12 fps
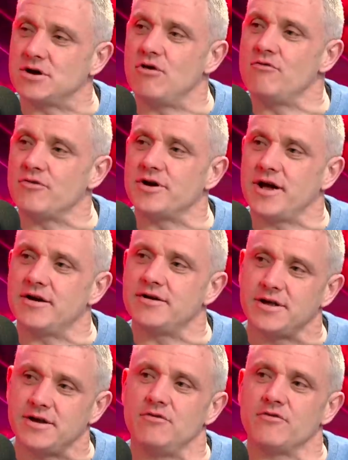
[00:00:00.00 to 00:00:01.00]
over there
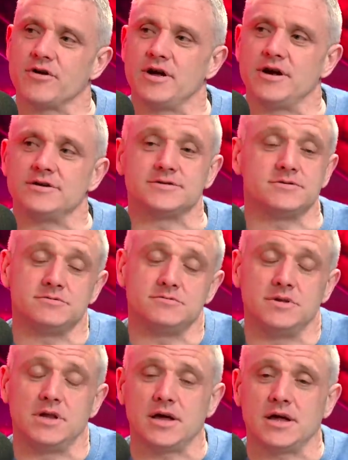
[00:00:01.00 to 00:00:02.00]
than over here. So
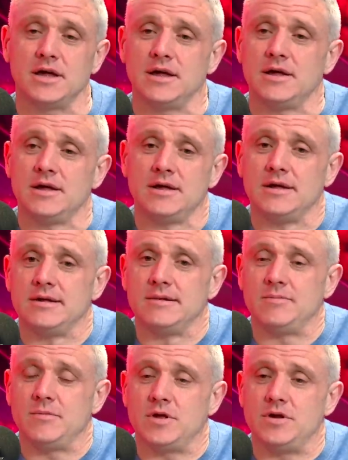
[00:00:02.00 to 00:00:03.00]
like,
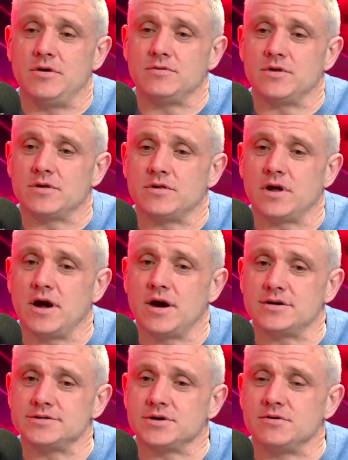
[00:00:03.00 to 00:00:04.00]
you know, the
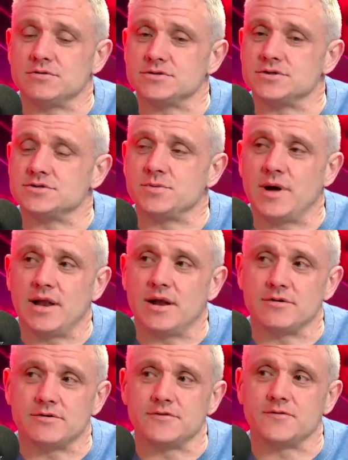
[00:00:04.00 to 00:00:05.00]
guards, of course, as well,
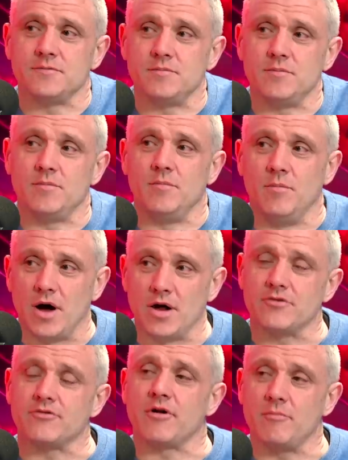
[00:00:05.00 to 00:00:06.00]
are just
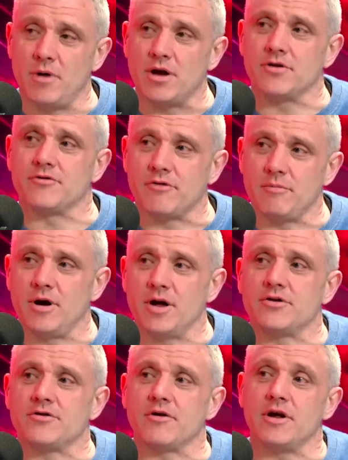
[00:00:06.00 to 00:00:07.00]
monitoring,
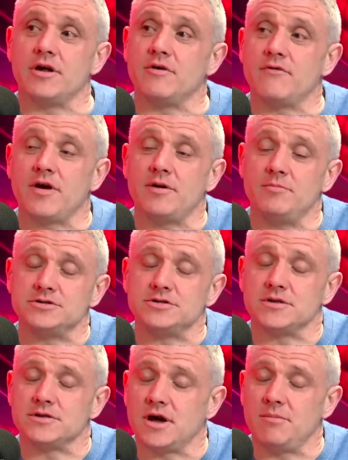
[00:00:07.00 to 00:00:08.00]
and are very much
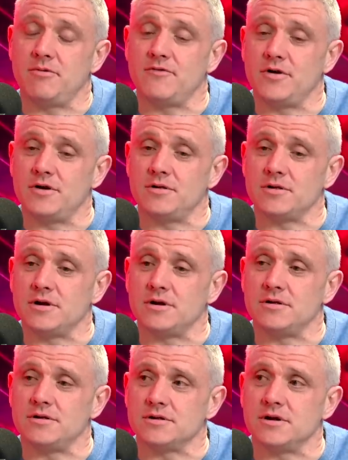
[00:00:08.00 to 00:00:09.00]
on top of
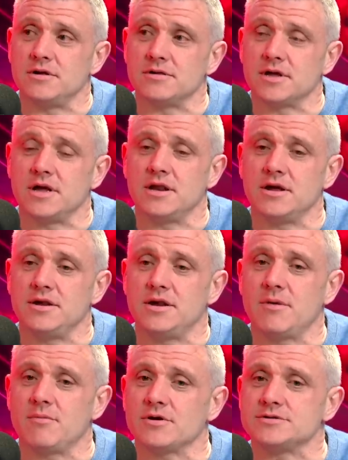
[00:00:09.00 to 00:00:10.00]
all the Kinahan
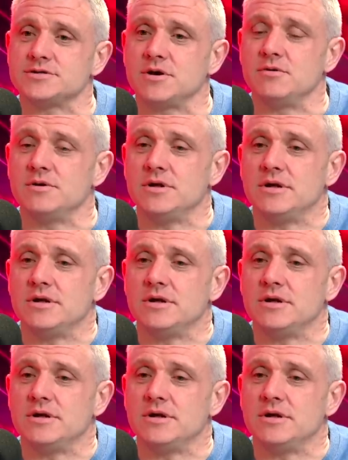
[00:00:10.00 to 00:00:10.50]
networks. So,